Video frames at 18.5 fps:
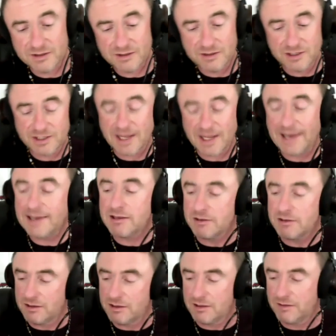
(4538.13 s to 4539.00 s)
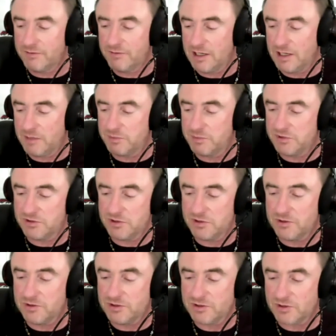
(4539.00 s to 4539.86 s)
the title of the
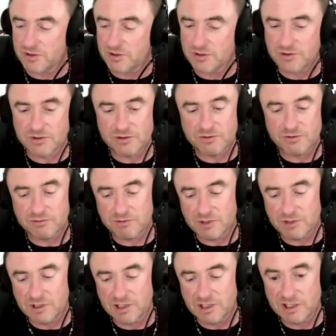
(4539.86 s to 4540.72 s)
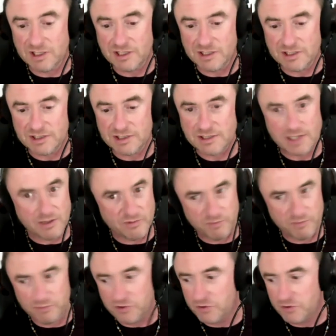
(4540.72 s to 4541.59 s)
episode is also in, in
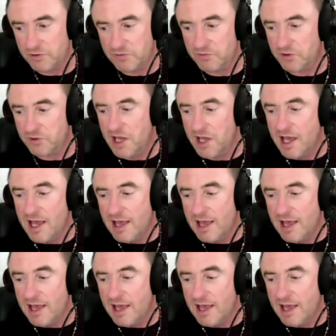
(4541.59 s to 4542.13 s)
itself beautiful.